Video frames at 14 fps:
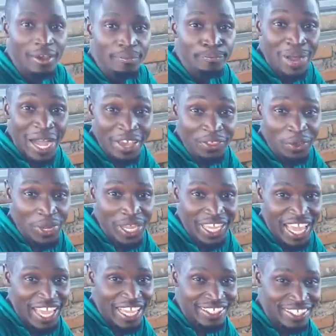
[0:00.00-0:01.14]
By the way,
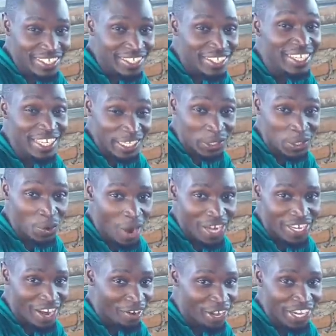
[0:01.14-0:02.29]
guys, just in case you're
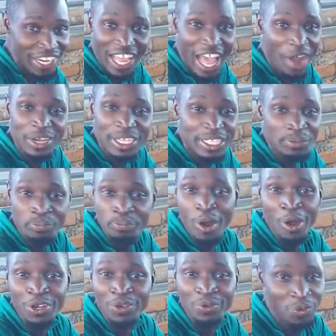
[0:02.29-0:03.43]
wondering, I wasn't
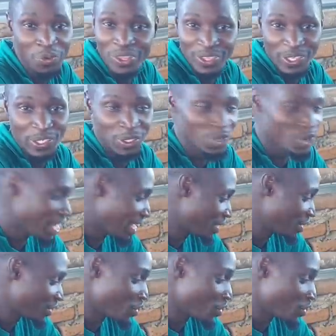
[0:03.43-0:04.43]
born with this knowledge.